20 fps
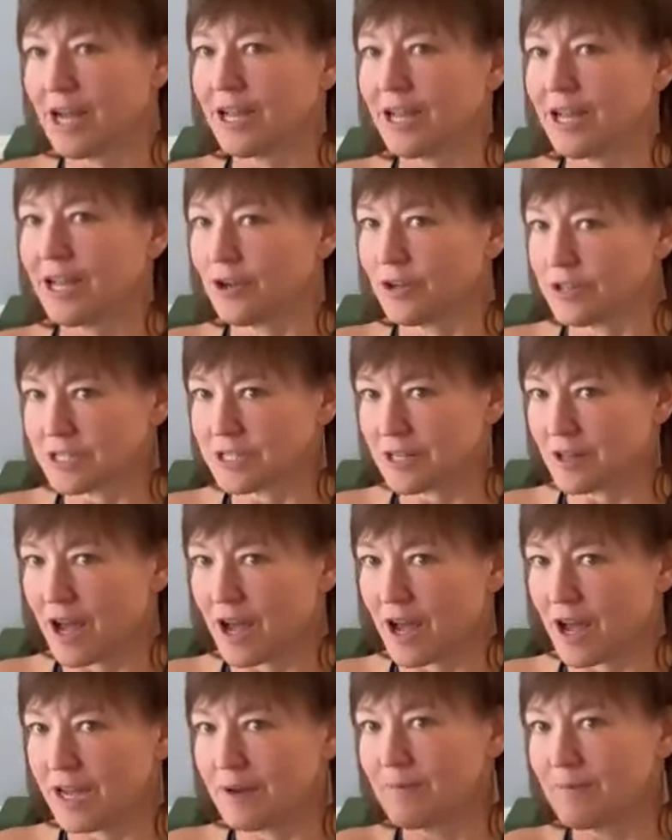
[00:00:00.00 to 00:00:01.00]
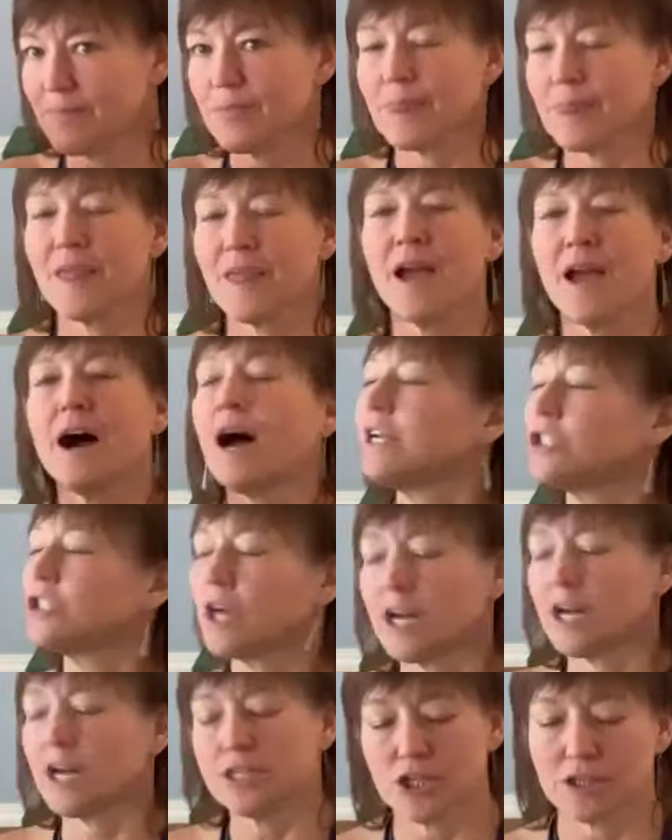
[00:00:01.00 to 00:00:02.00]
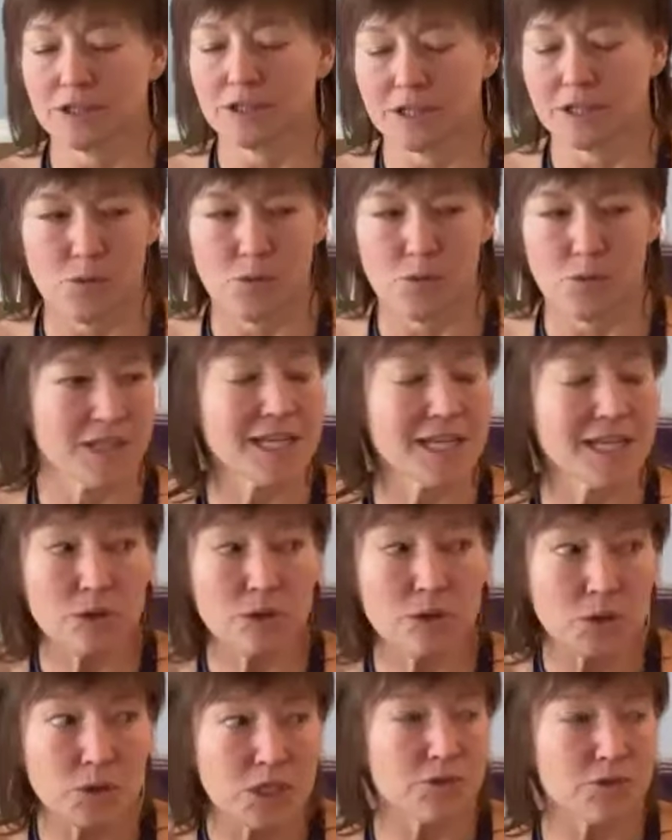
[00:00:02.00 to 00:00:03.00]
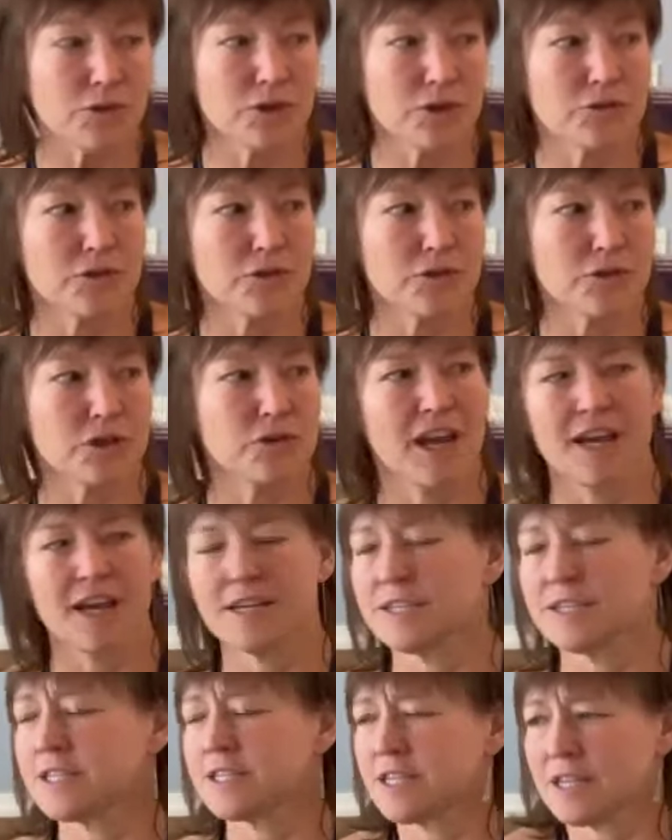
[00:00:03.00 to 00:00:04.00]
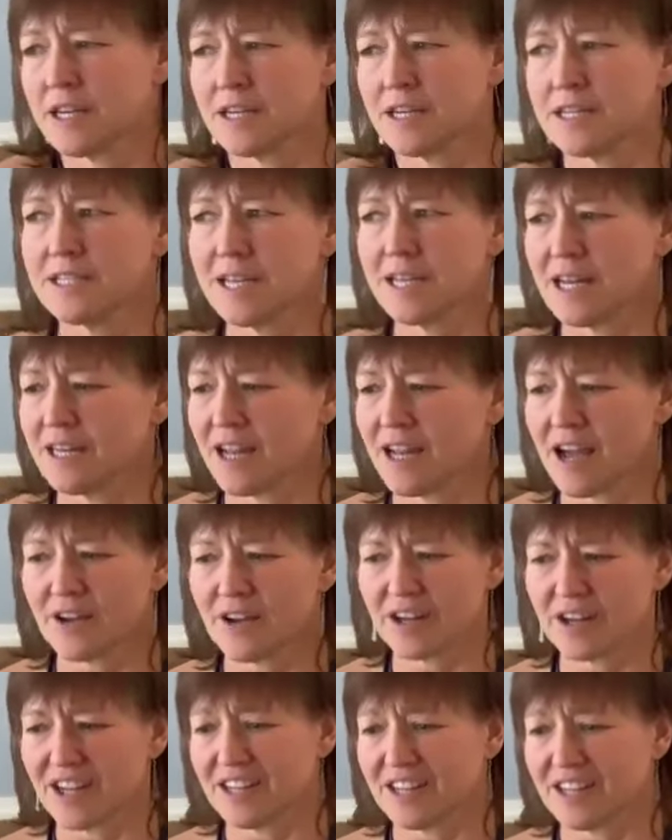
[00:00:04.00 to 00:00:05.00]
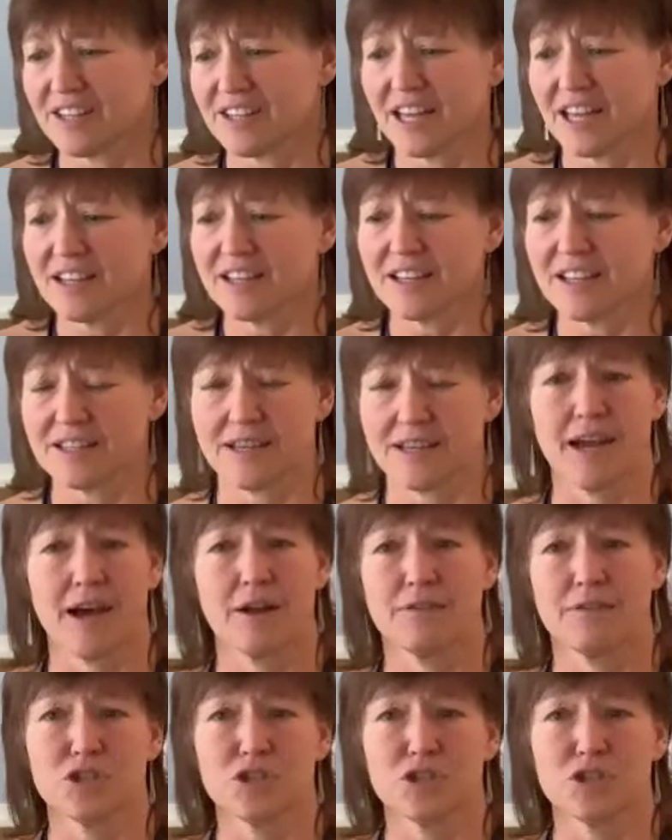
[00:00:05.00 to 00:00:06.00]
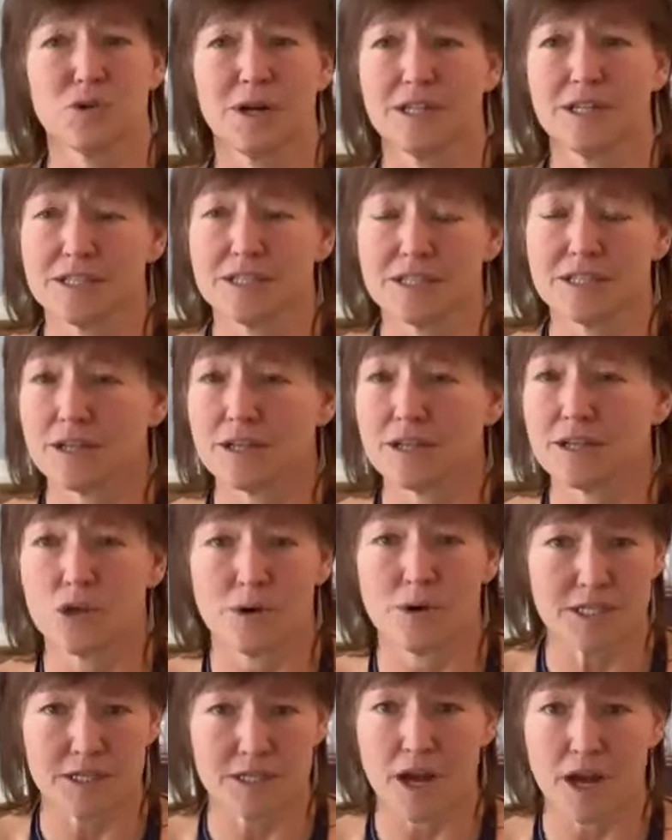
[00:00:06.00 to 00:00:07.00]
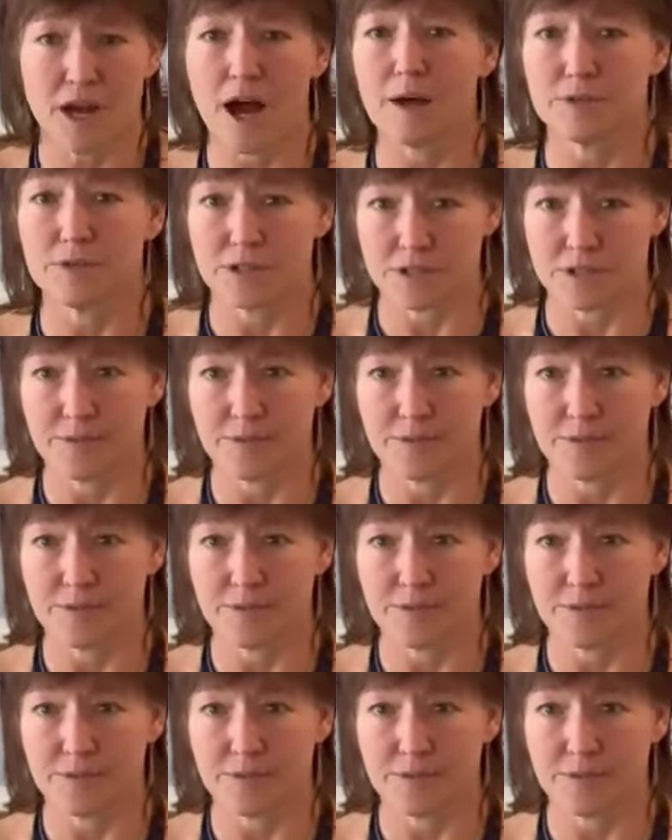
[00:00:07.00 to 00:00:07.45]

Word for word: I hear this a lot. I tried journaling once. It worked for a few days and then I sat down and I didn't get anything out of it. So I didn't, so I stopped.